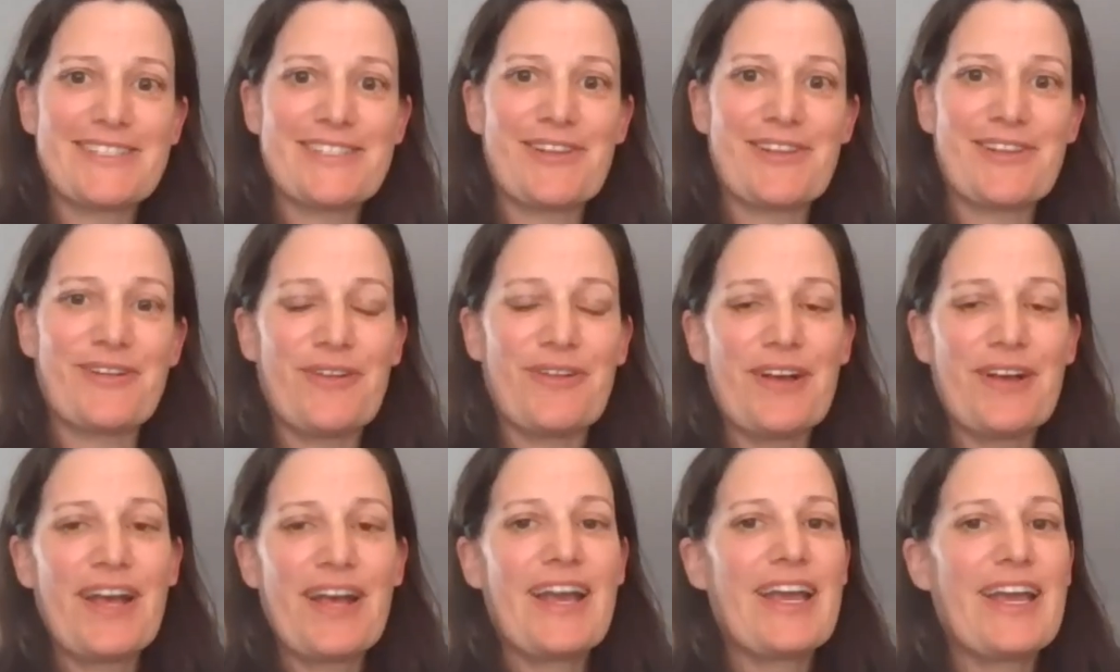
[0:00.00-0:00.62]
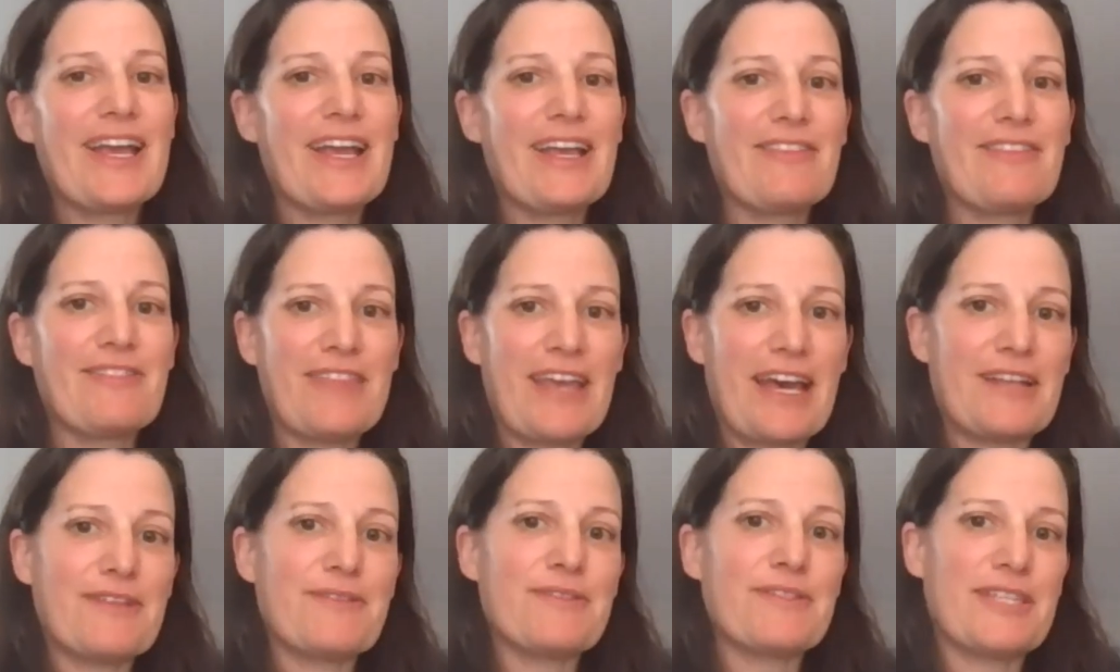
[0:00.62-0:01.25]
So
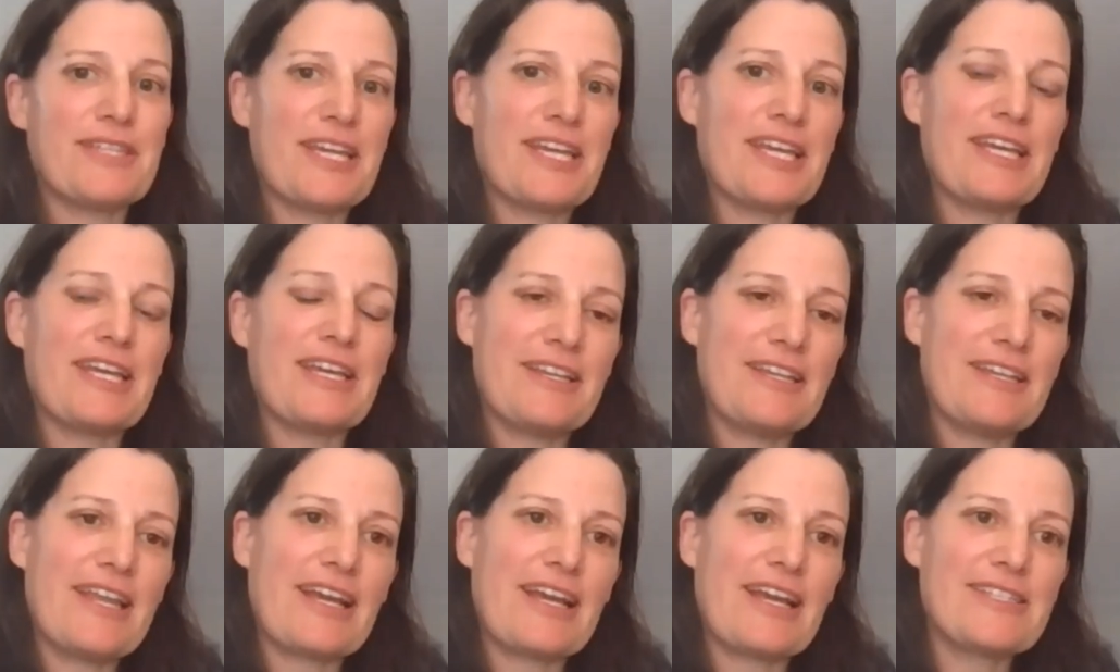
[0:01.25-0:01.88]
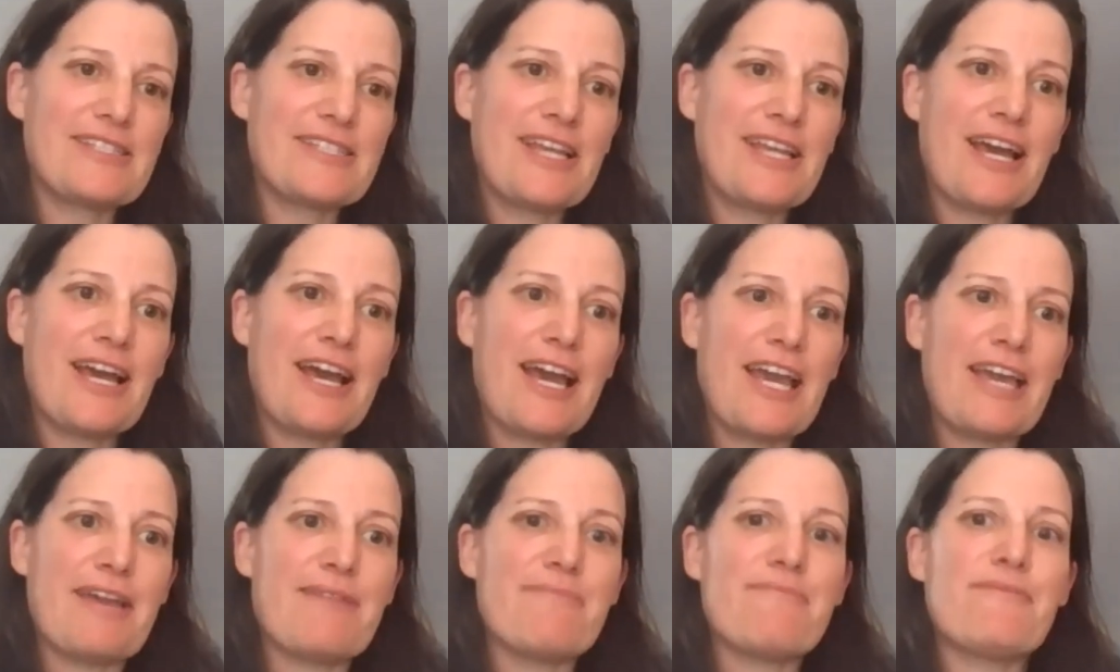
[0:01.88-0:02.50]
that like, next
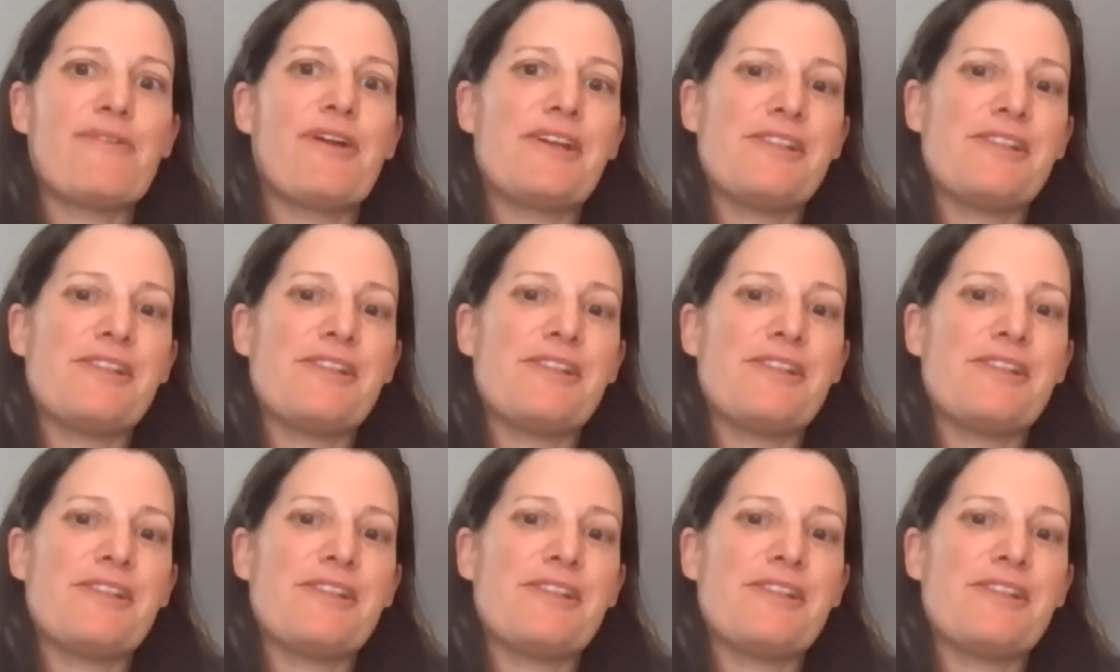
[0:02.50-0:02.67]
time